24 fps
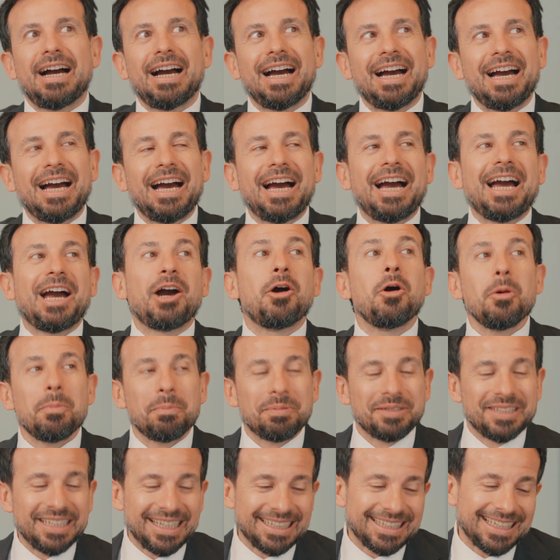I
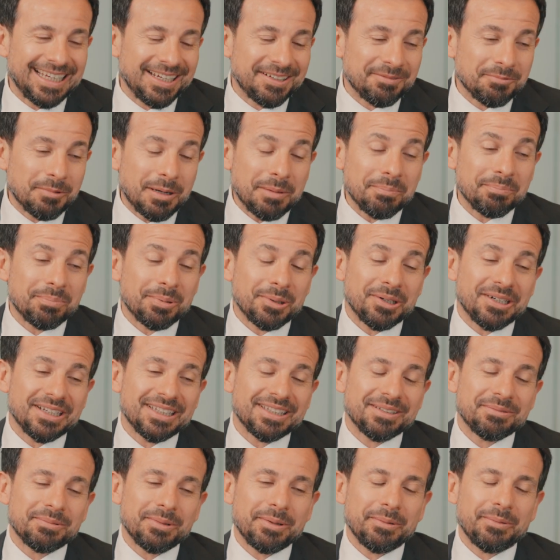hope that at one
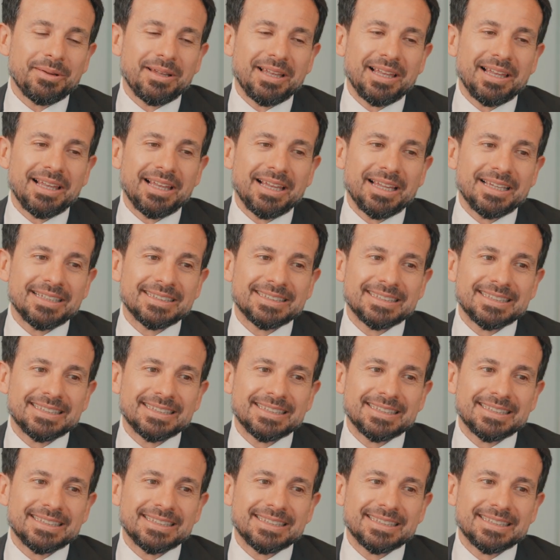point we will